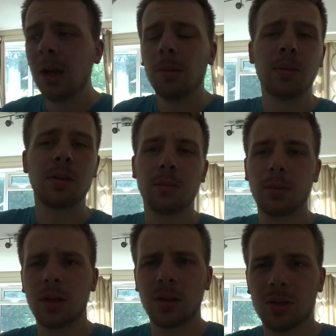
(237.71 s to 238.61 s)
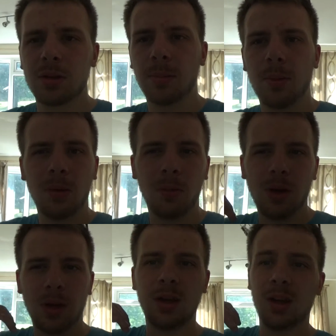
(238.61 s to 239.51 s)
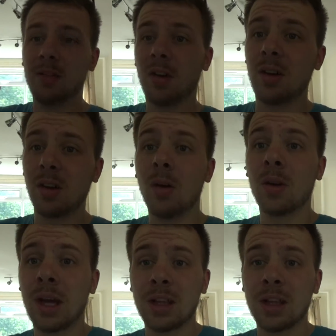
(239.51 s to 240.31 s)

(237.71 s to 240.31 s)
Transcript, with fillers: once I've reached the point where either I can't catch